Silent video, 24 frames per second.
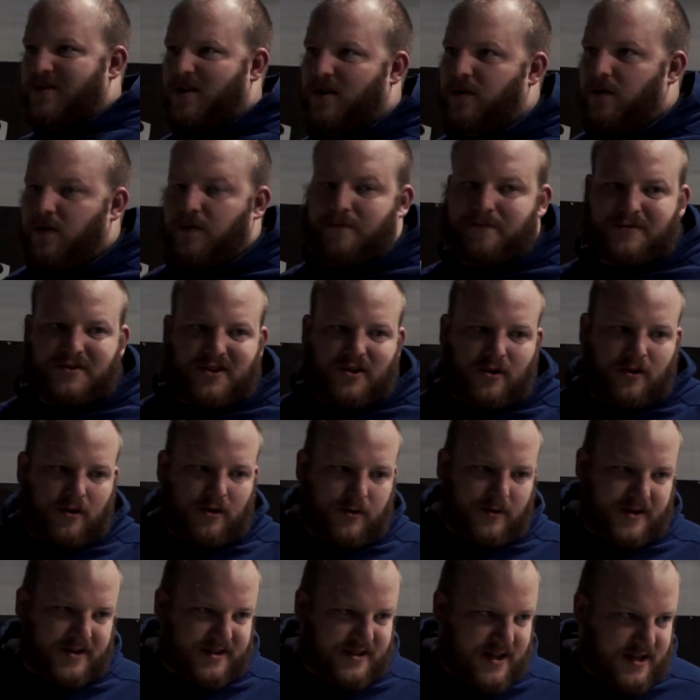Two to
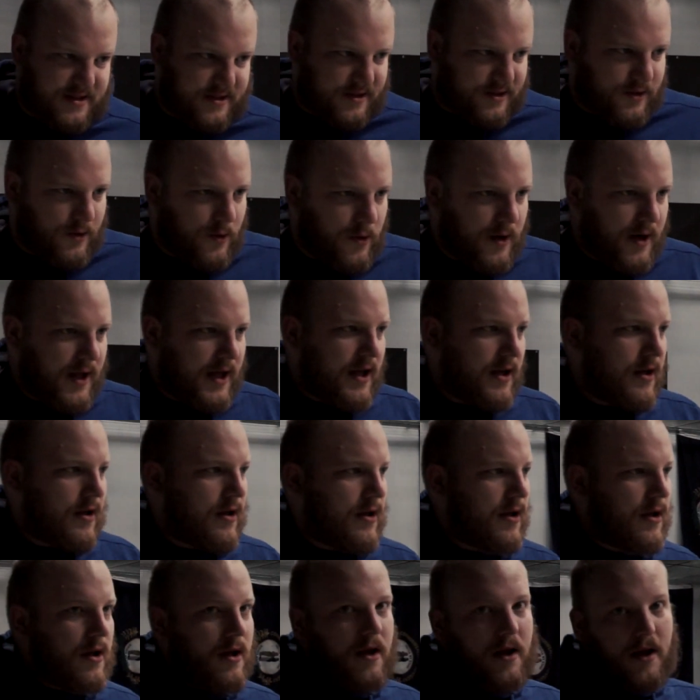three sets of 20,
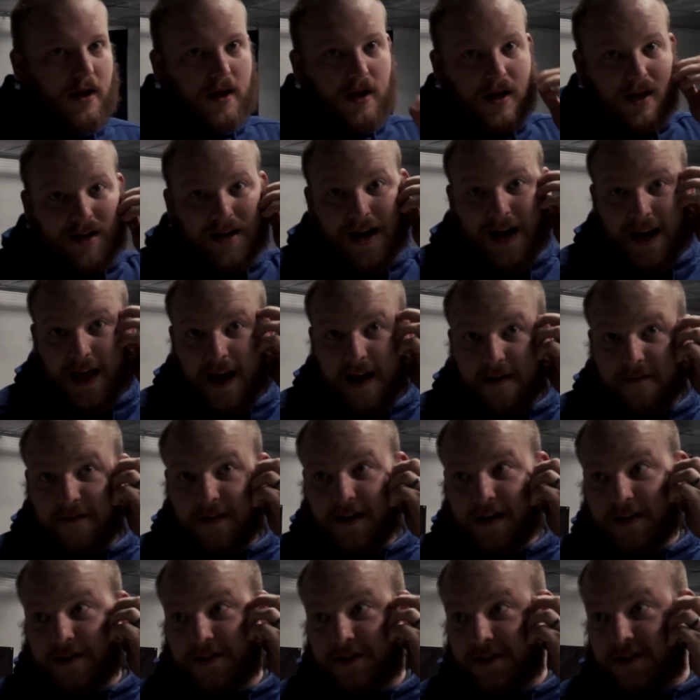not
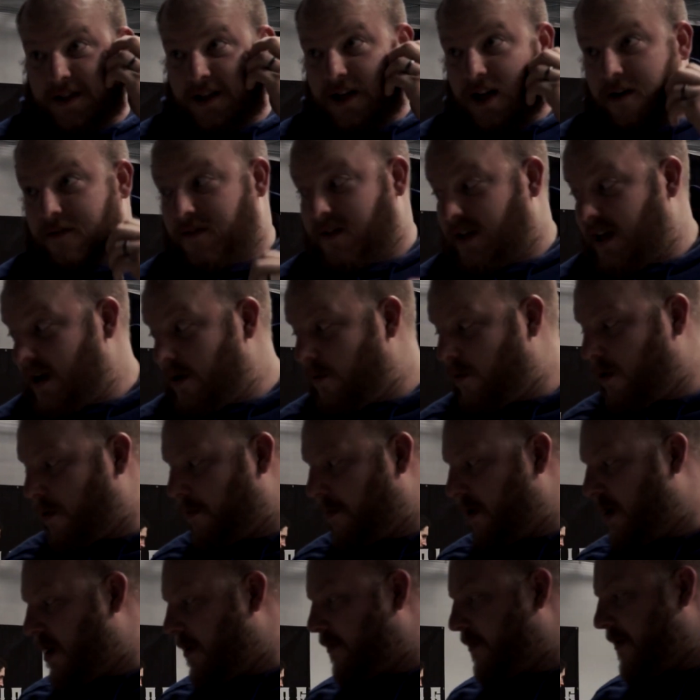heavy, just enough to get
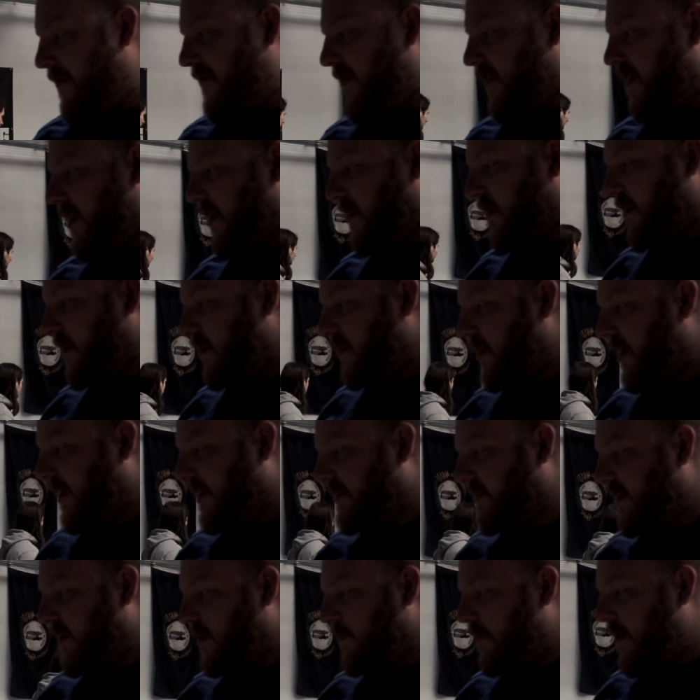warmed up. I feel like I
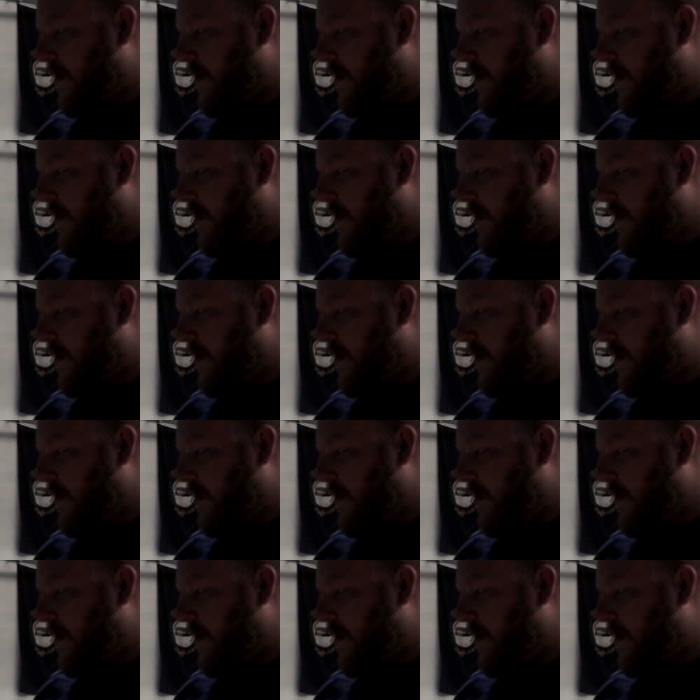said, the